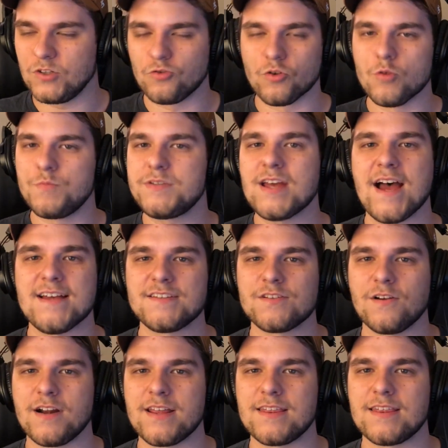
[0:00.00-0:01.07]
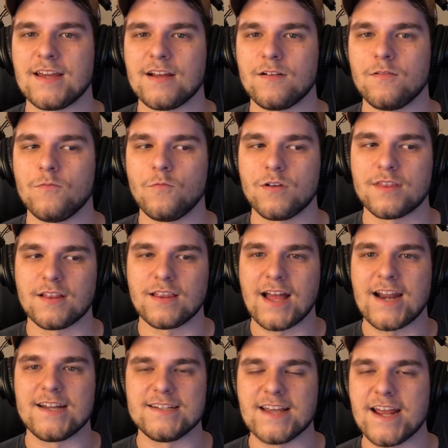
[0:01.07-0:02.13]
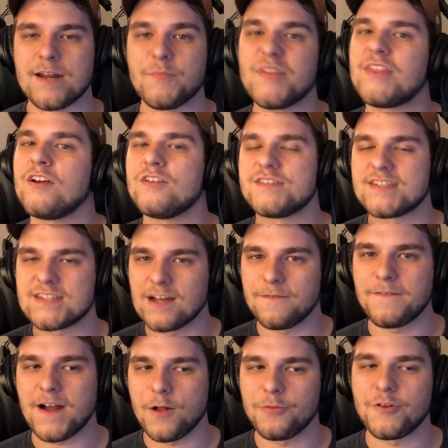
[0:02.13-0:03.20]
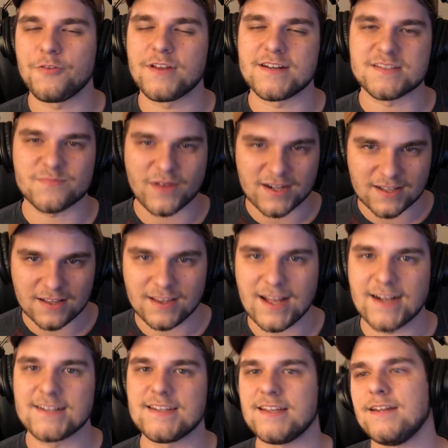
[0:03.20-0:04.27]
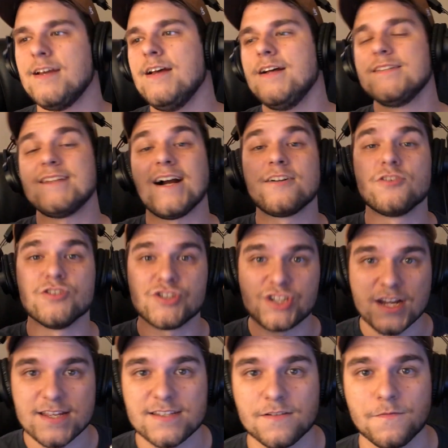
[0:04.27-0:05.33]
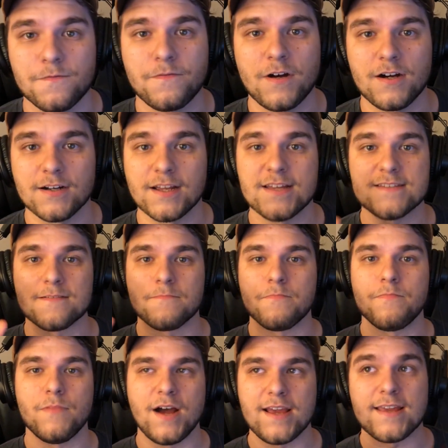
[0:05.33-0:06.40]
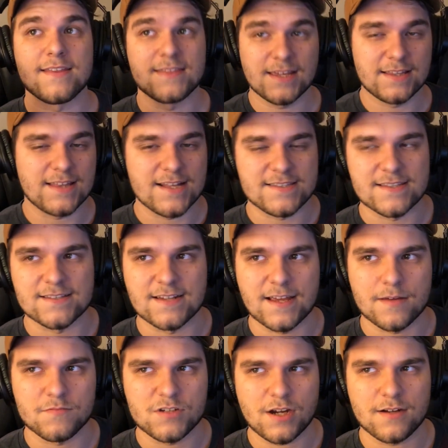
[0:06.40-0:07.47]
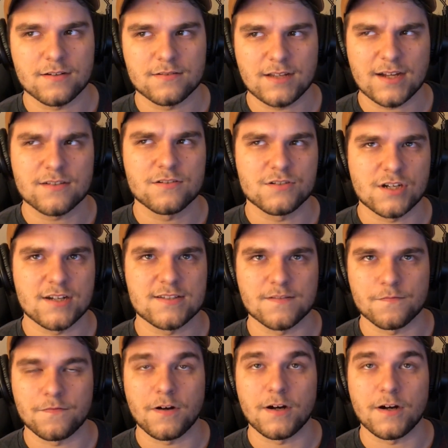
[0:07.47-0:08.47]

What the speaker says: group tests or anything with a lot of data, but there's stuff out there that has been collected. Dr. Jason Fung I think that's his name, Dr. Jason